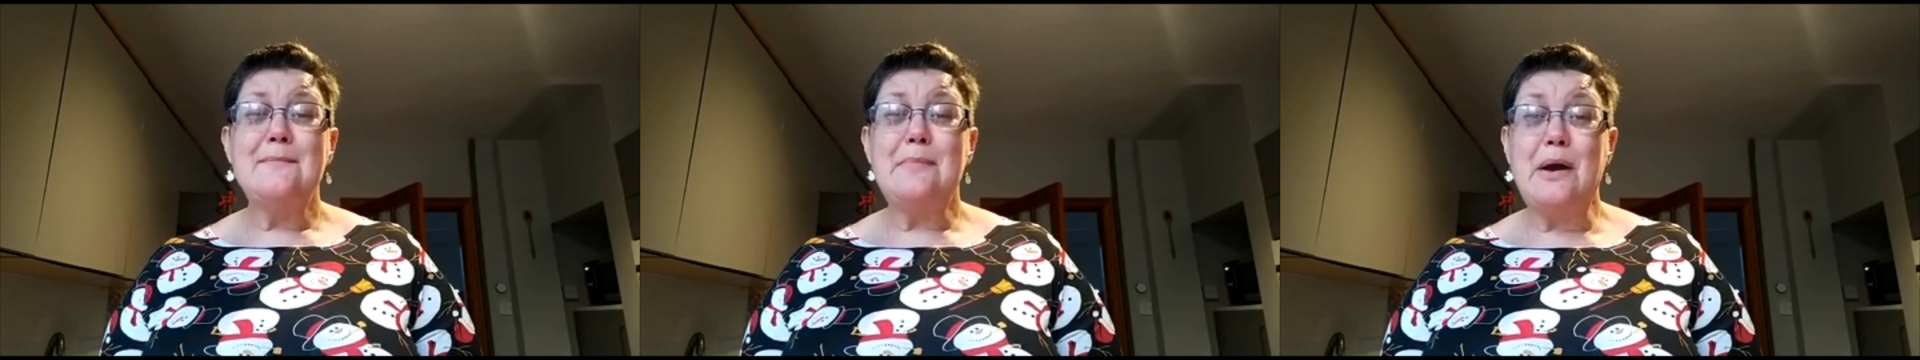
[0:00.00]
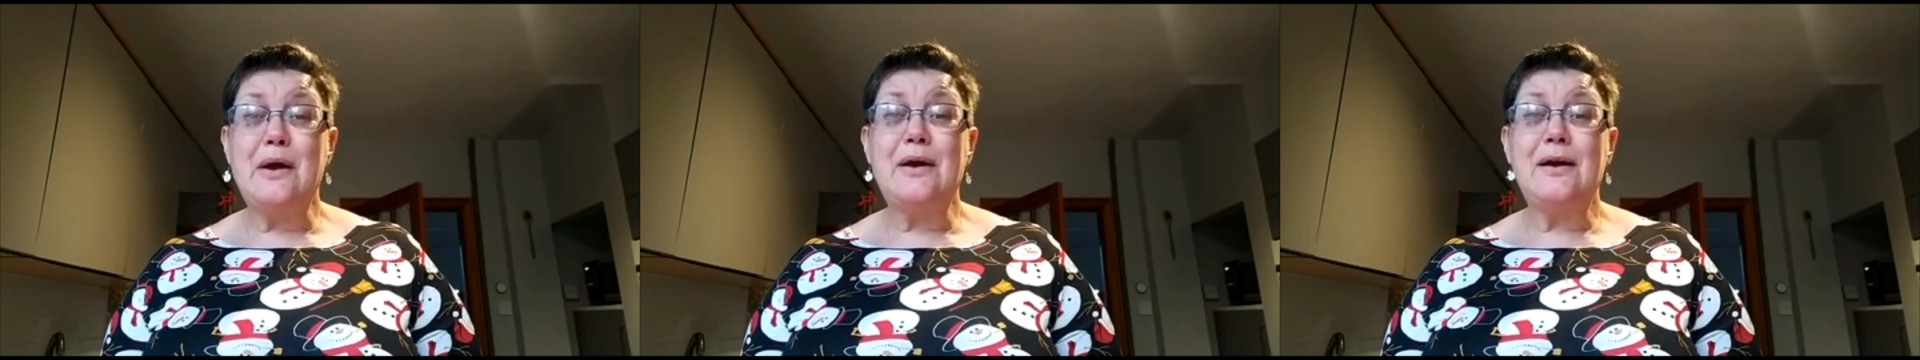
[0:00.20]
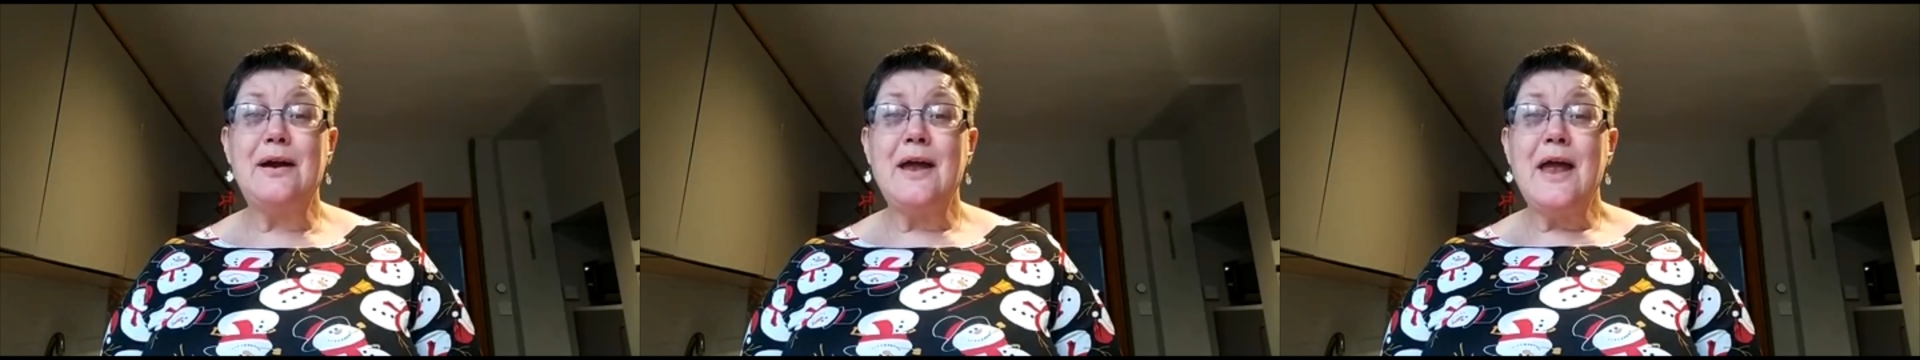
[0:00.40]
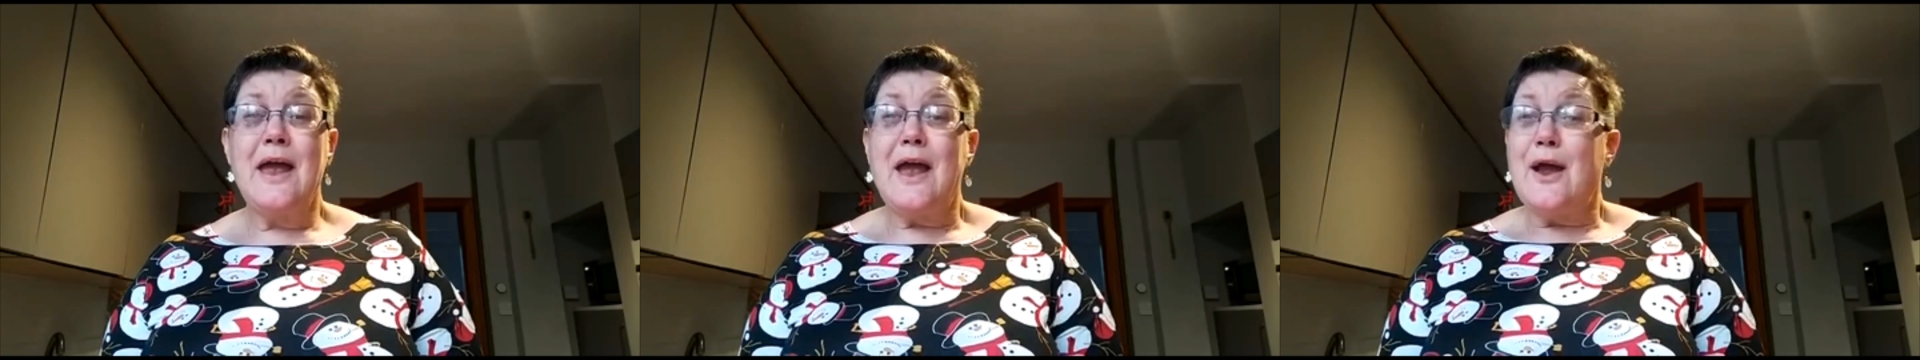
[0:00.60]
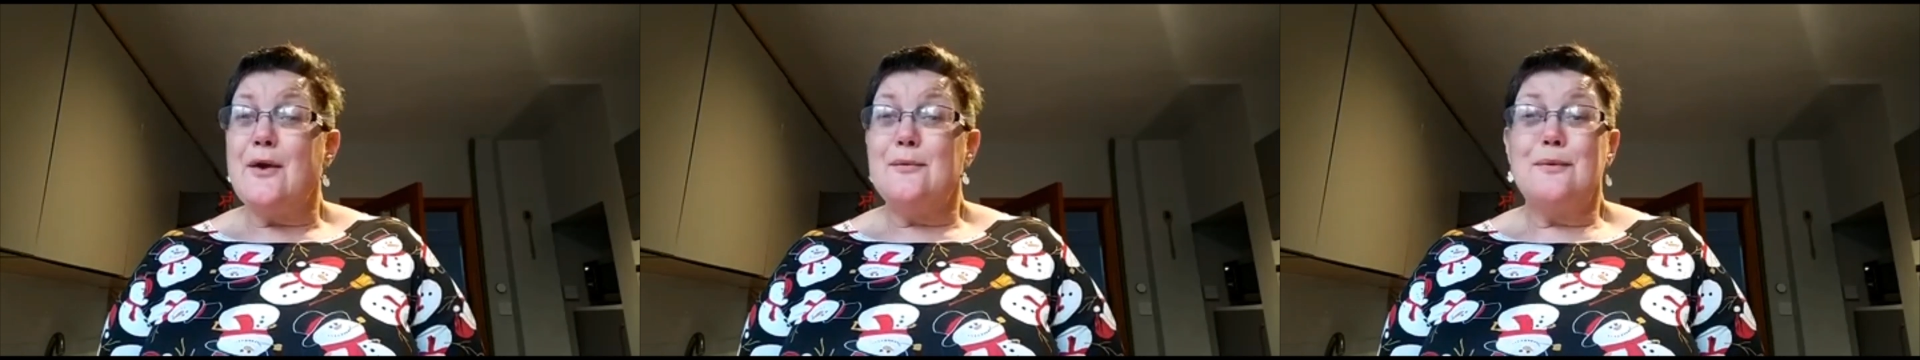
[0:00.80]
but
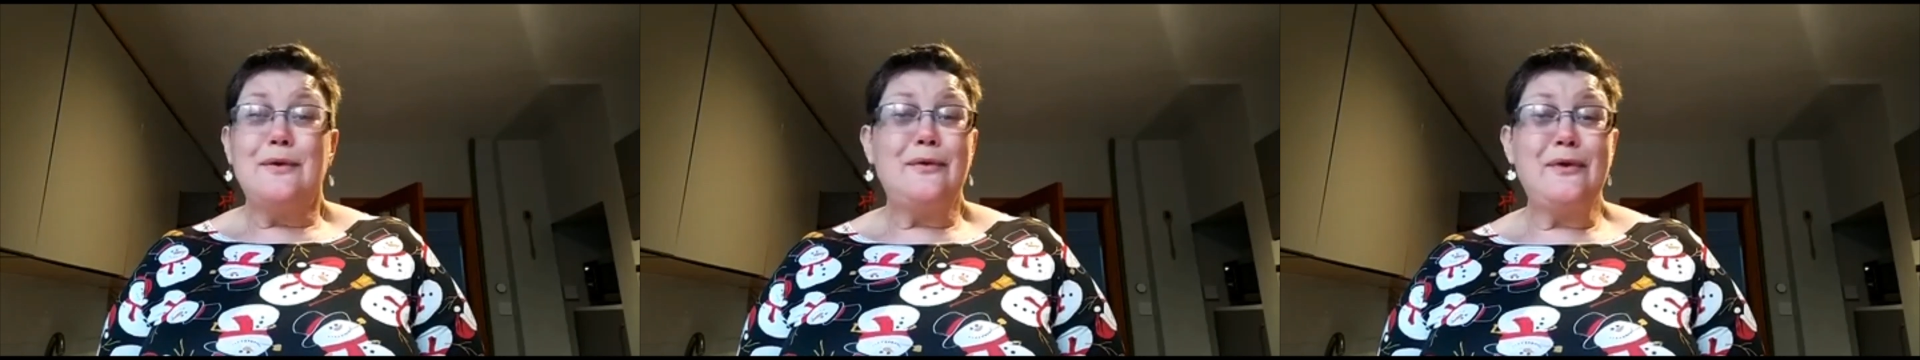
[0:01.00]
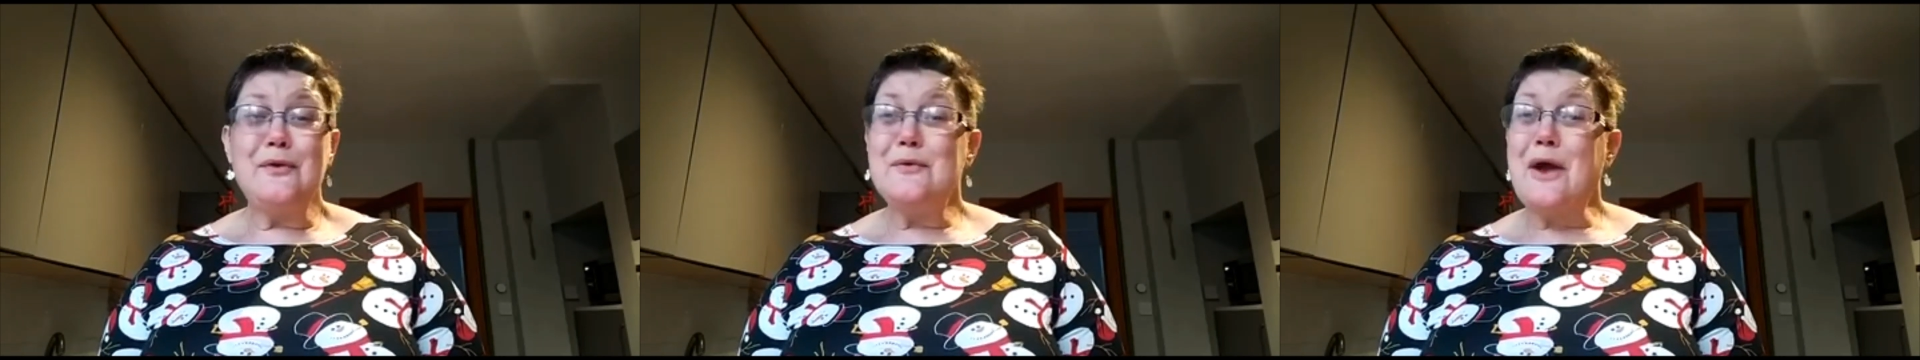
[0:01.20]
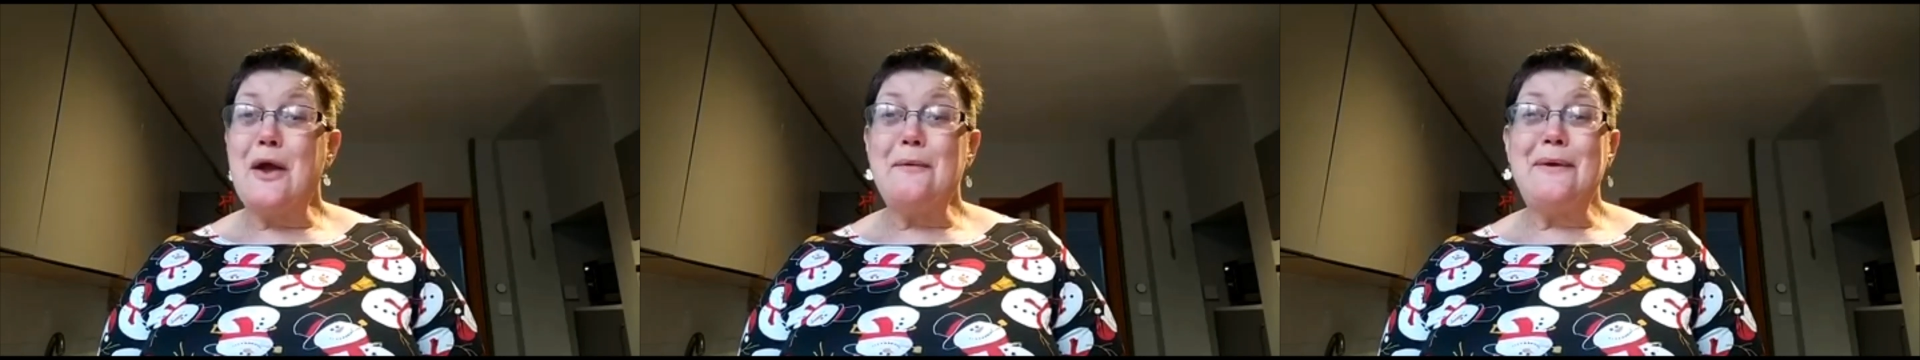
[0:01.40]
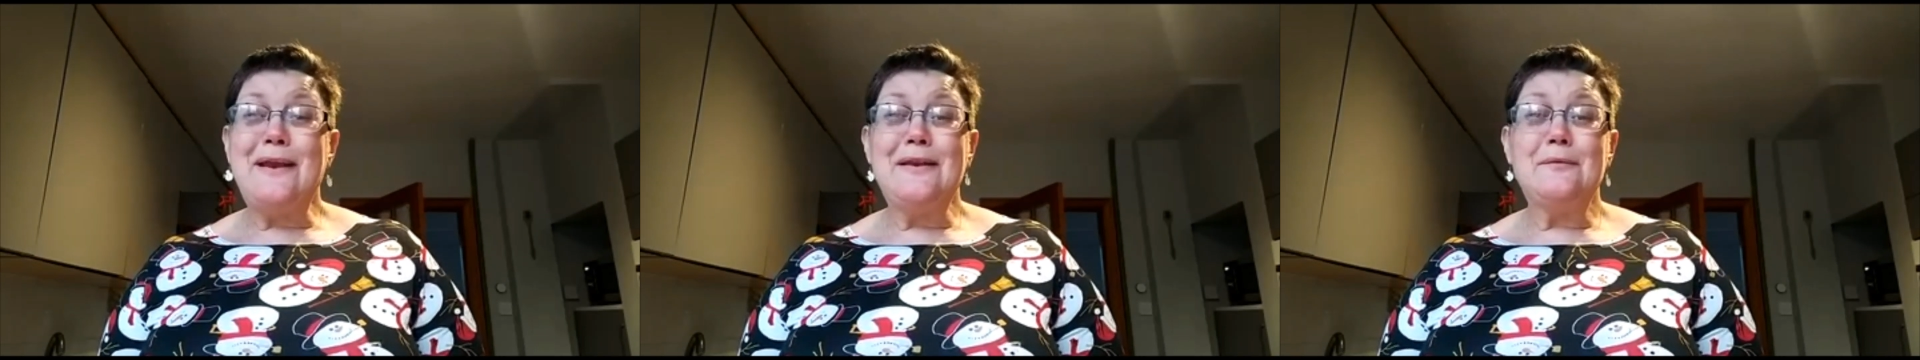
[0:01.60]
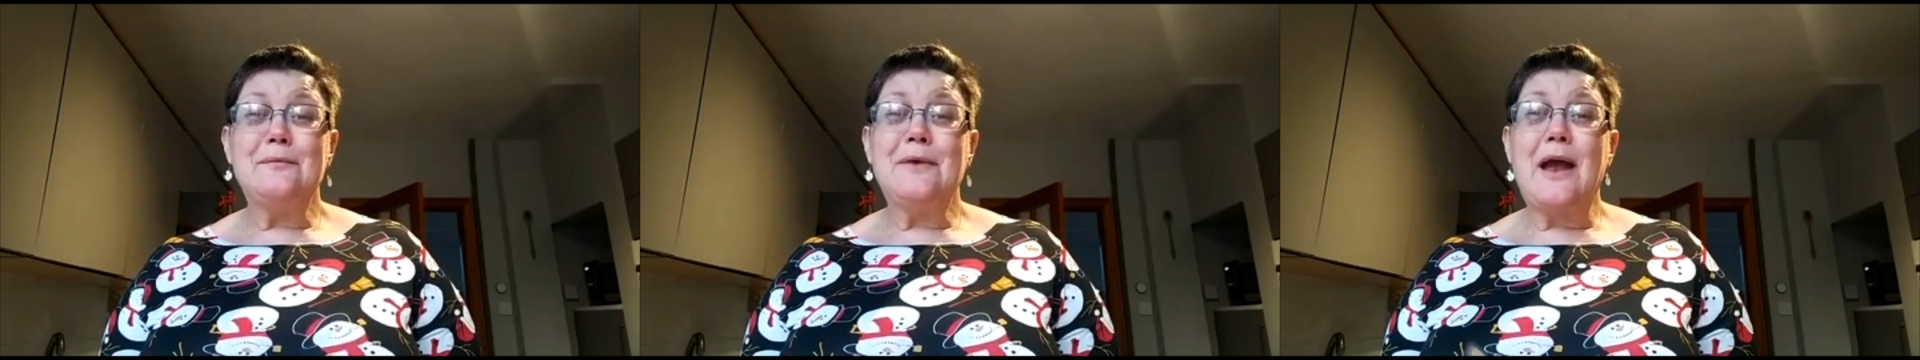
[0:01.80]
we're still
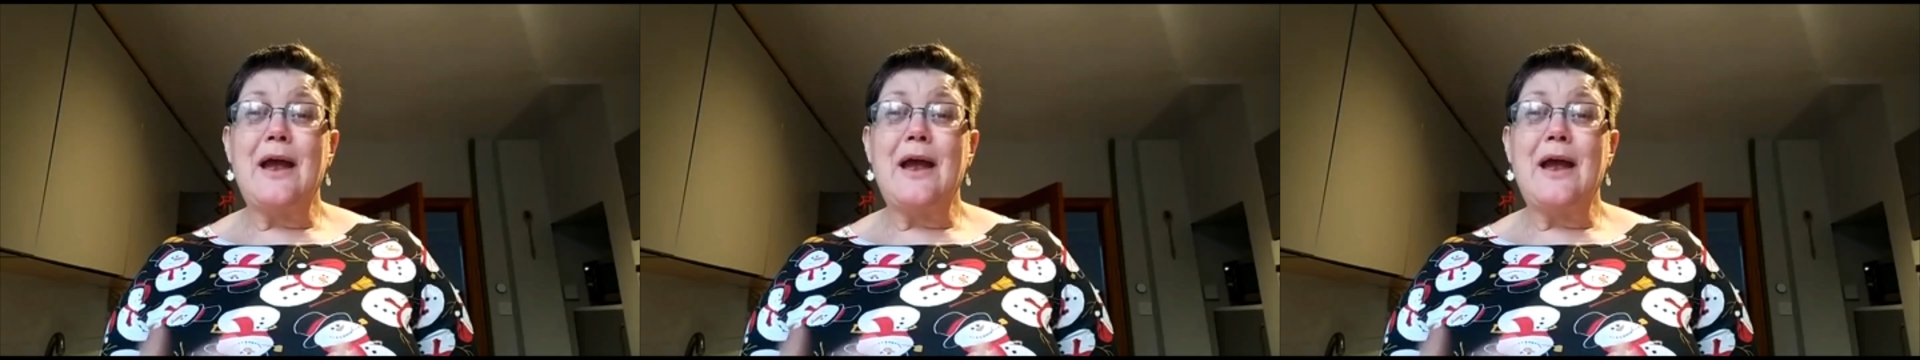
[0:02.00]
going.